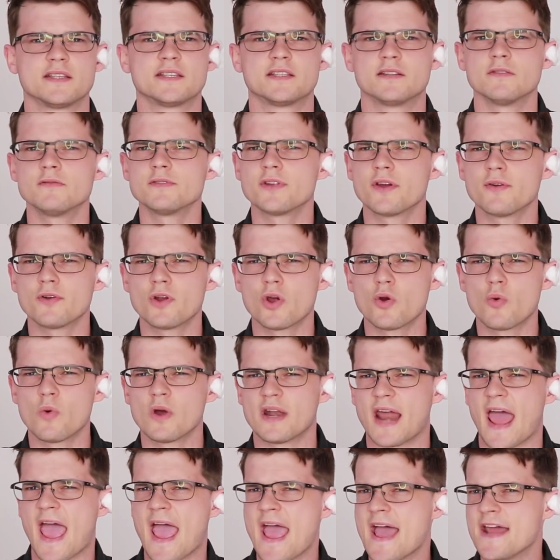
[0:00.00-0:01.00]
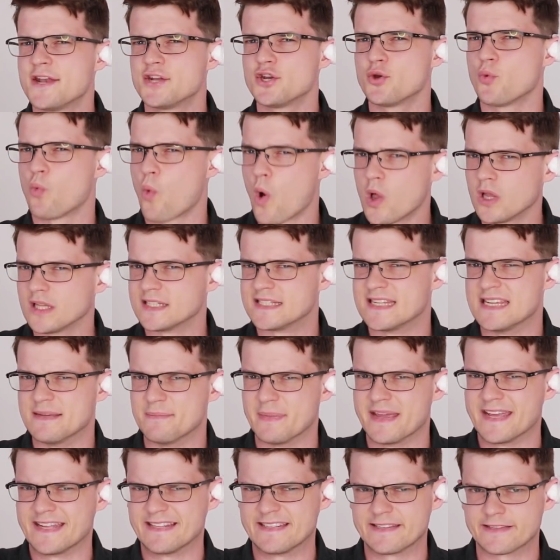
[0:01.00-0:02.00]
Still don't know what hander-quality
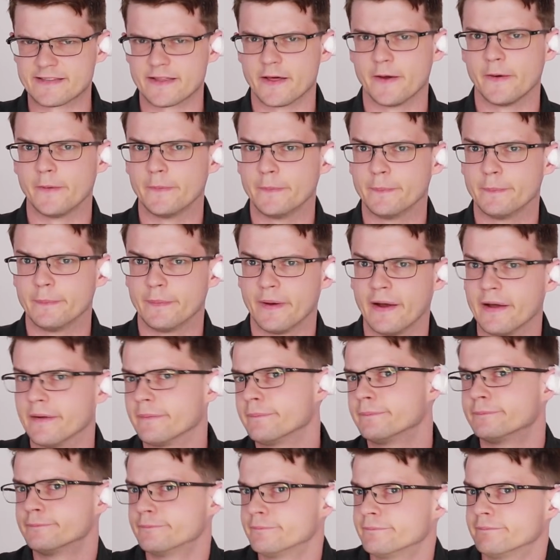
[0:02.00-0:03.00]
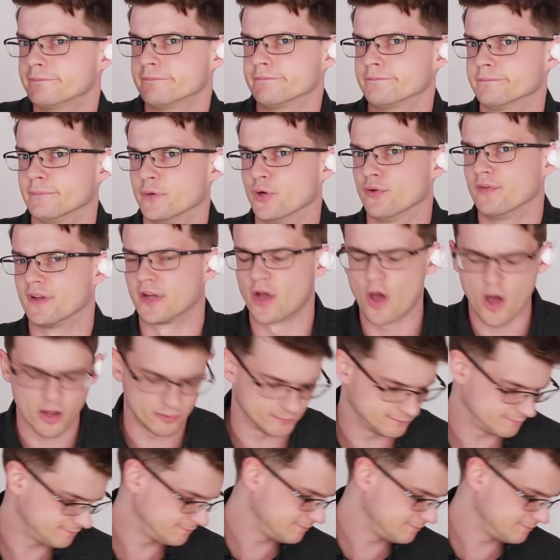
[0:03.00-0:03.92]
means though, but moving on.